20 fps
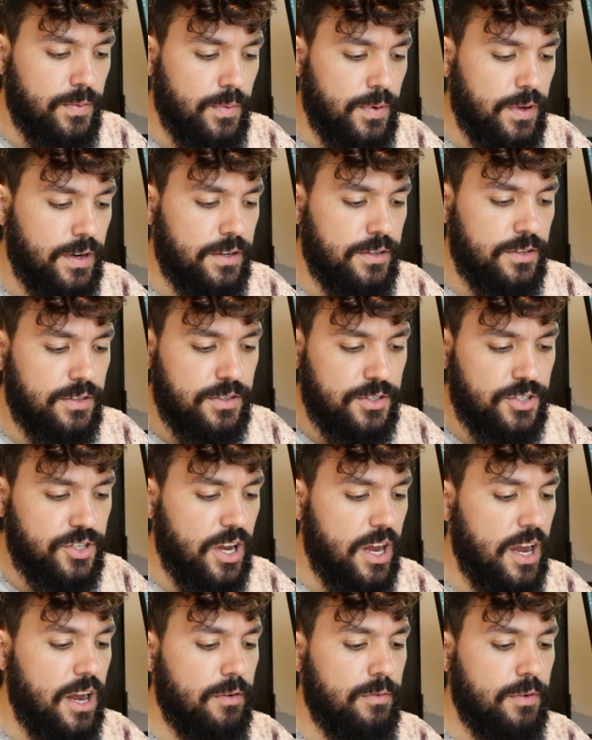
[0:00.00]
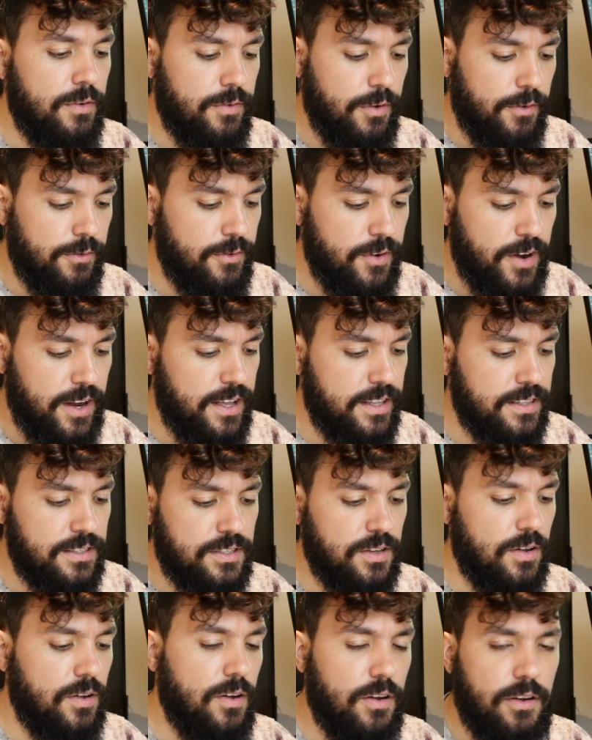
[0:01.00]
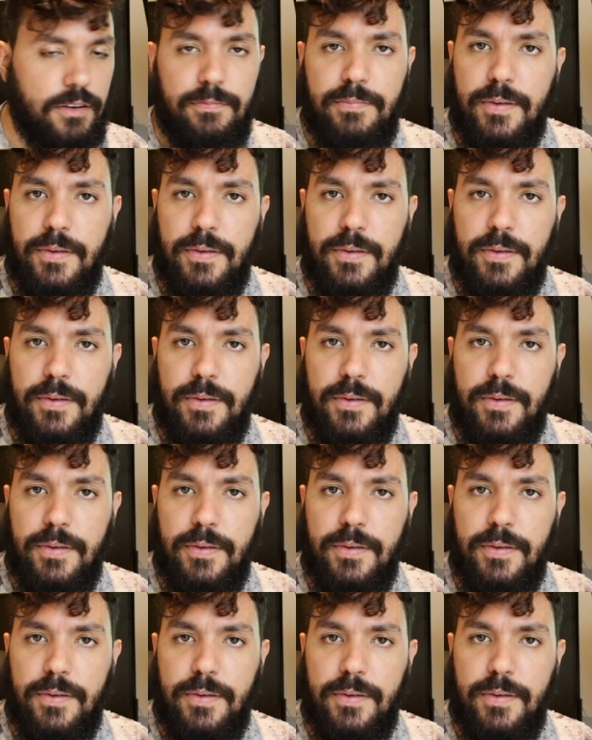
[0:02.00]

want to share with your friends or